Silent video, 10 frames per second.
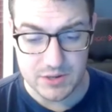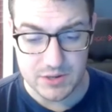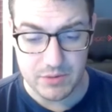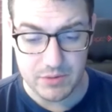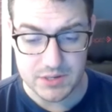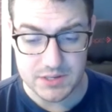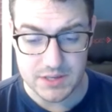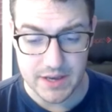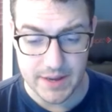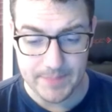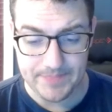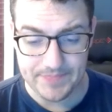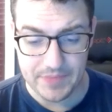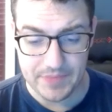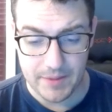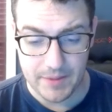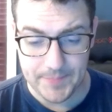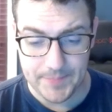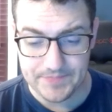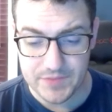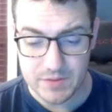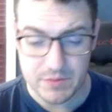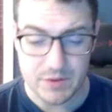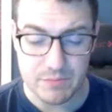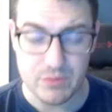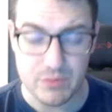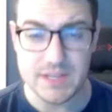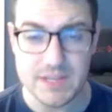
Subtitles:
So he puts some spruce